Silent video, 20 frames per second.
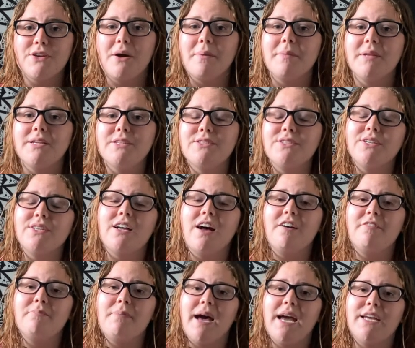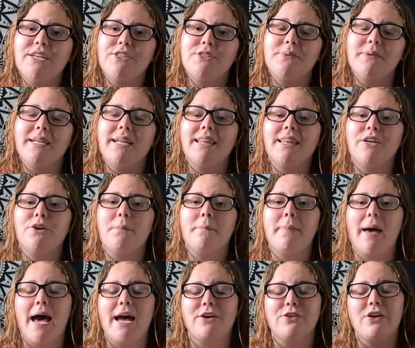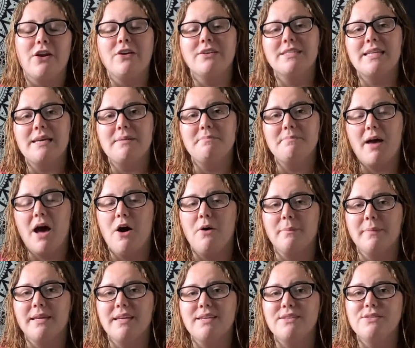I'm going to start off by doing a little background about me.